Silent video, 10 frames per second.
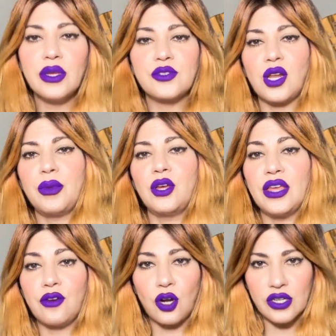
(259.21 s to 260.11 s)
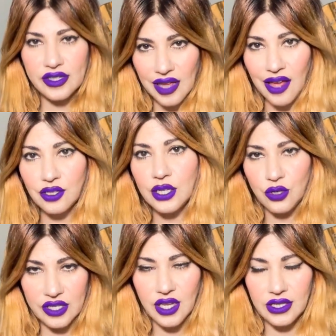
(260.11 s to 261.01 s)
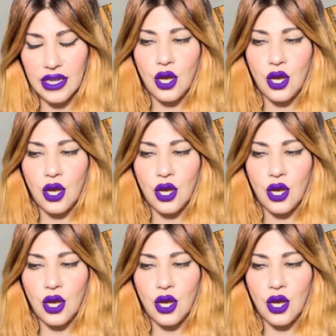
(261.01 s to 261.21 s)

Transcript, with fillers: it's going to be either on a Saturday or a Sunday.